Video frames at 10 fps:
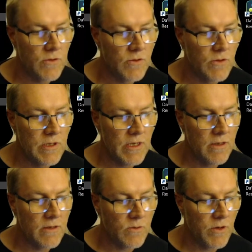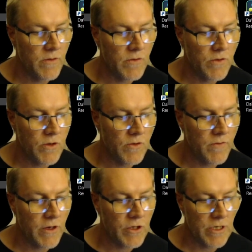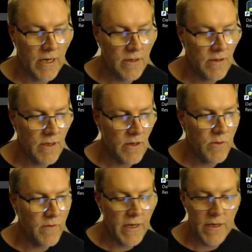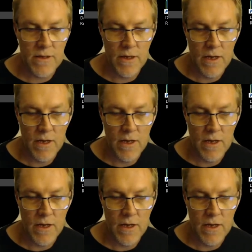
see this wonderful new functionality that we've added.